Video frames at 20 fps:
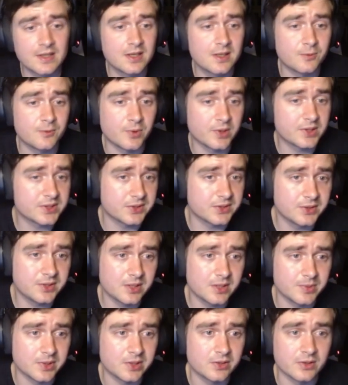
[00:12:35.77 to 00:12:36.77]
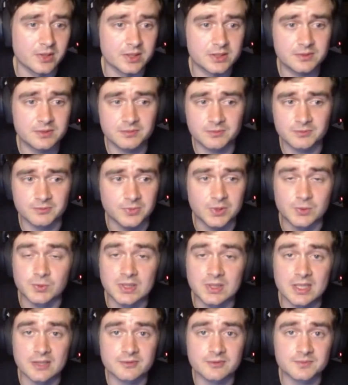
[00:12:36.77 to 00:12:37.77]
Works good here because we will
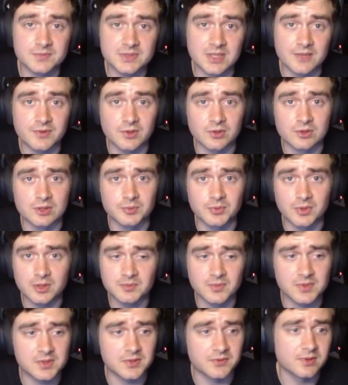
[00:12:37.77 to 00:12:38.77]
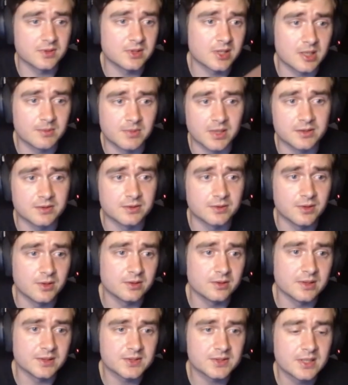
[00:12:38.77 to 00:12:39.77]
have something on the board most of the time, like the
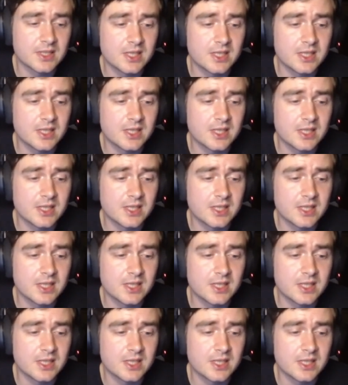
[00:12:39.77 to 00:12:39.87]
Nurglings.